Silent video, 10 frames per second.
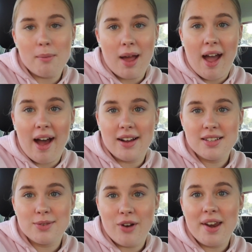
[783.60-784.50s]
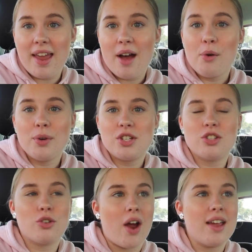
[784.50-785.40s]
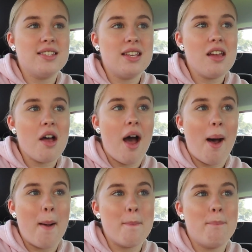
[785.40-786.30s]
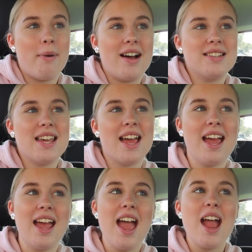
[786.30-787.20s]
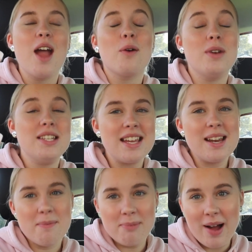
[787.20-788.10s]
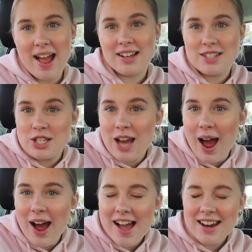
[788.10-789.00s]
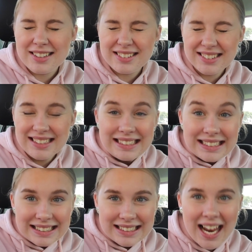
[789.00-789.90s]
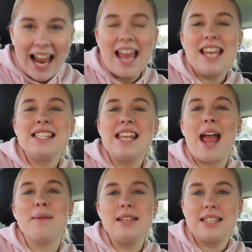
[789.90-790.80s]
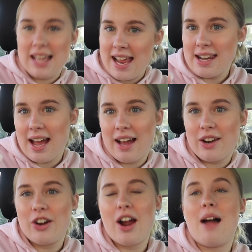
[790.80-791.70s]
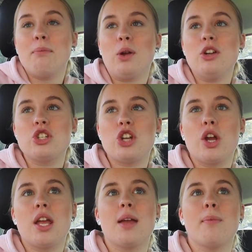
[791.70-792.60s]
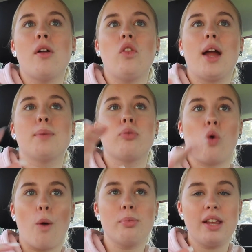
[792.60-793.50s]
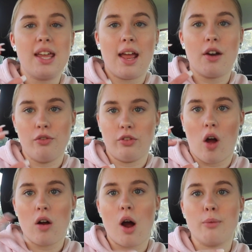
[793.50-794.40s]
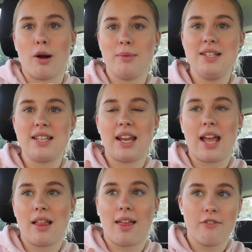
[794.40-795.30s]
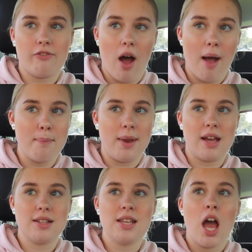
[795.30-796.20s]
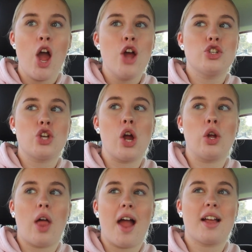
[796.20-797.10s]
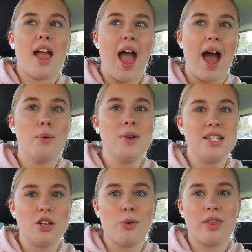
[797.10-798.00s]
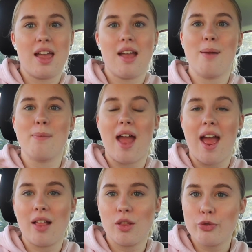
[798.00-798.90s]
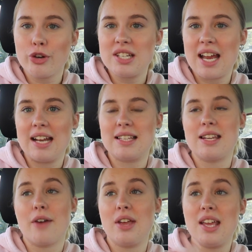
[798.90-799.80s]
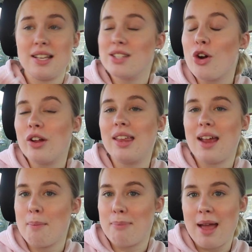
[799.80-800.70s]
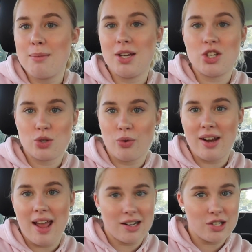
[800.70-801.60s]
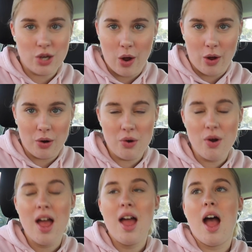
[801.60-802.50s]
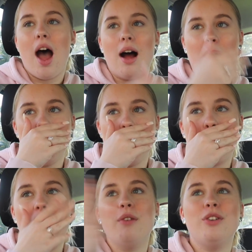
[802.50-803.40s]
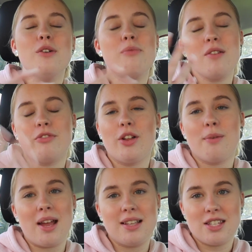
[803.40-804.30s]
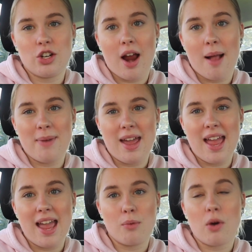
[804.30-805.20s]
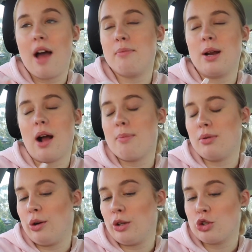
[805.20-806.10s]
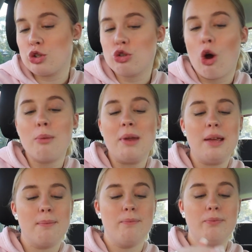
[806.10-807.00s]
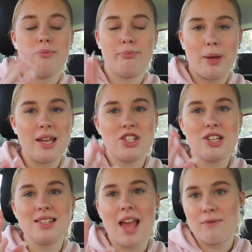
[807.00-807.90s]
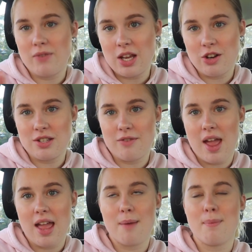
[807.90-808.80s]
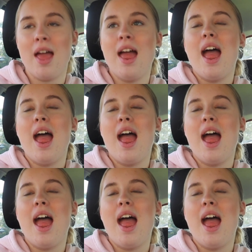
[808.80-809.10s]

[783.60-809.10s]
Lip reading: at my house right now, which is crazy, but we did buy a turtle. His name is Leonardo. I'm gonna show him like properly in a vlog. I'll probably dedicate like 5 minutes to like how we deal with him and the routine and stuff. He is only a baby short neck turtle, but if you have been following my Instagram, I've been uploading so many pictures and videos of him.